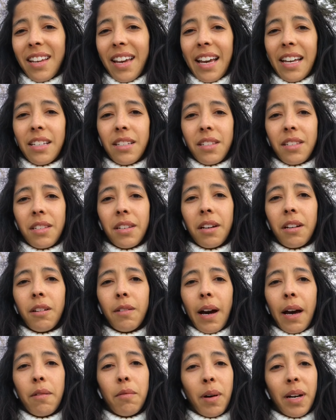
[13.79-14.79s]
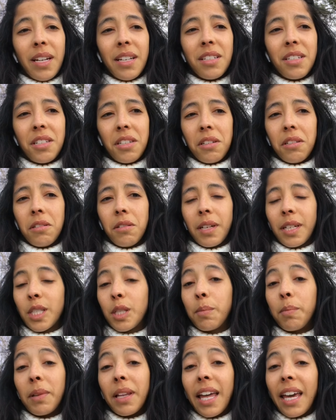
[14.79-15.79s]
And so I wanted to
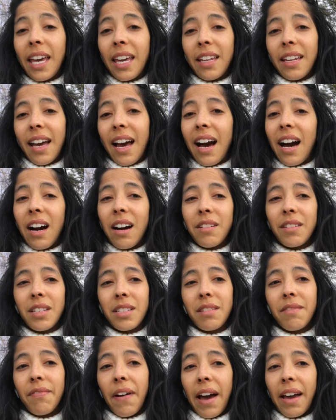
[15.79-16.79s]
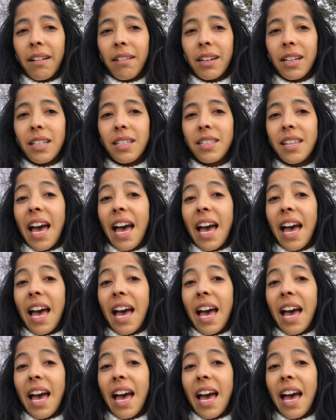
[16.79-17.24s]
explain how this virus